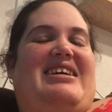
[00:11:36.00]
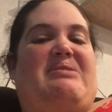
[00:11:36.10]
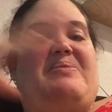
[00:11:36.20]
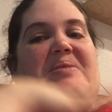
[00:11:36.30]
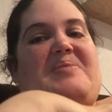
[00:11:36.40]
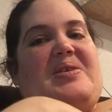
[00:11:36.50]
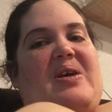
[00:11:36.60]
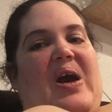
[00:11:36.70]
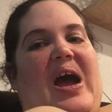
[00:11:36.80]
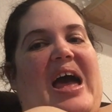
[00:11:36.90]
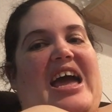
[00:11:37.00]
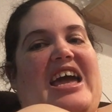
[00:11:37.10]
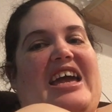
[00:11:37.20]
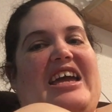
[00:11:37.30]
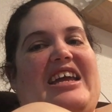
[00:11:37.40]
it made me
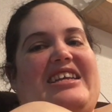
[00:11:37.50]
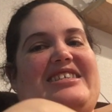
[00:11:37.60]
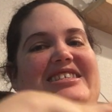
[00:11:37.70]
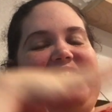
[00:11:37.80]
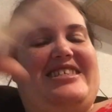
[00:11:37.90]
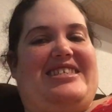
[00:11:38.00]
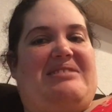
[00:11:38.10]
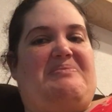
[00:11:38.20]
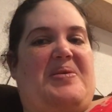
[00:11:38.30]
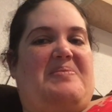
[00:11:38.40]
cry just to see my